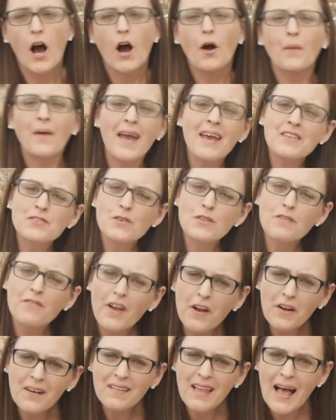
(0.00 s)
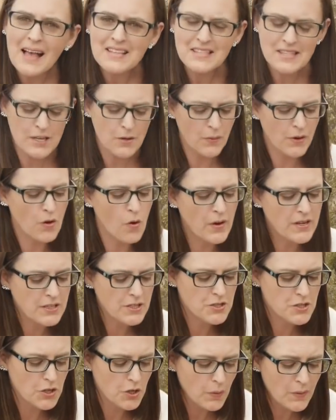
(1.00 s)
Okay, so the very last thing we're going to
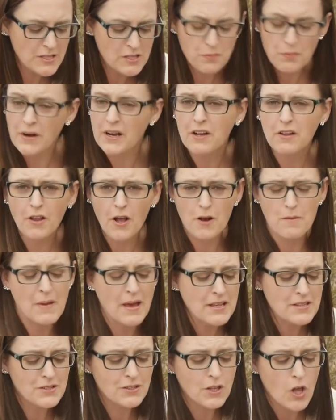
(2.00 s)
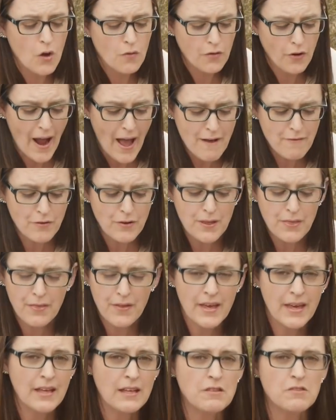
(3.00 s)
do is sprinkle our basil over
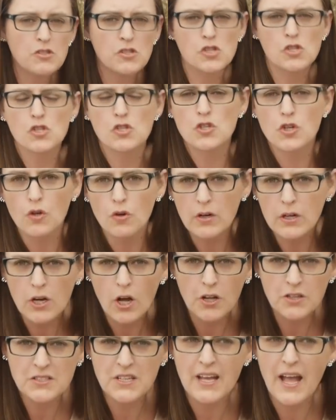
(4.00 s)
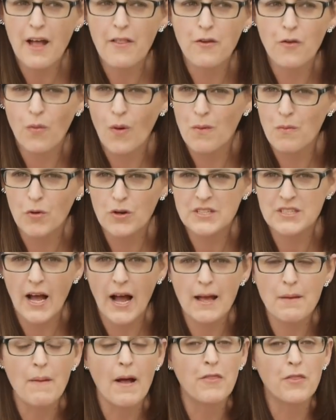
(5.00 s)
everything, stir it all together one more
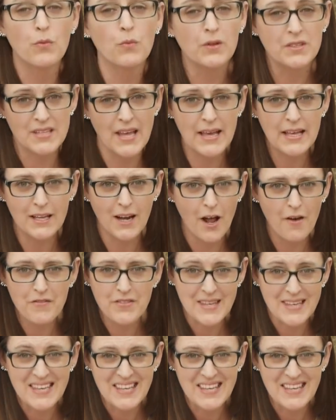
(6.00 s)
time, and then we'll take it off the